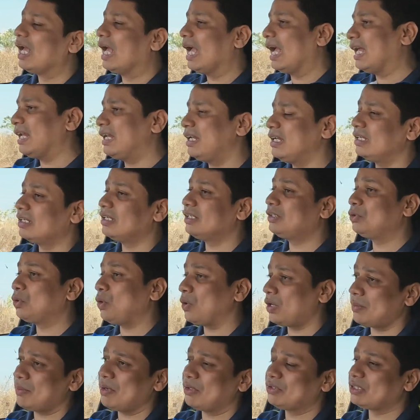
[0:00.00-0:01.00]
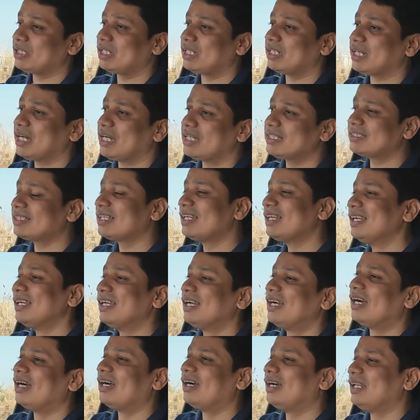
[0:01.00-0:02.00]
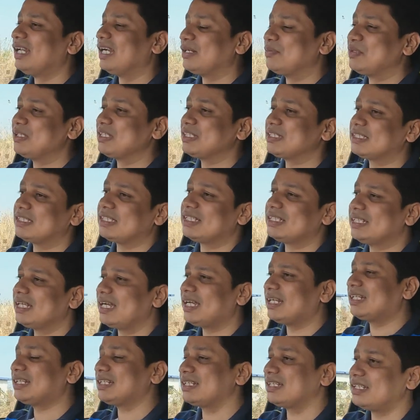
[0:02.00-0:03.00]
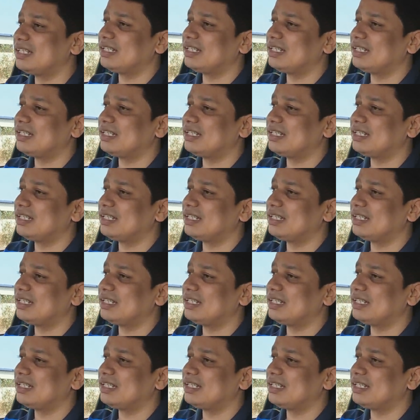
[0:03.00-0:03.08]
And talking about jhatkas, let me just say that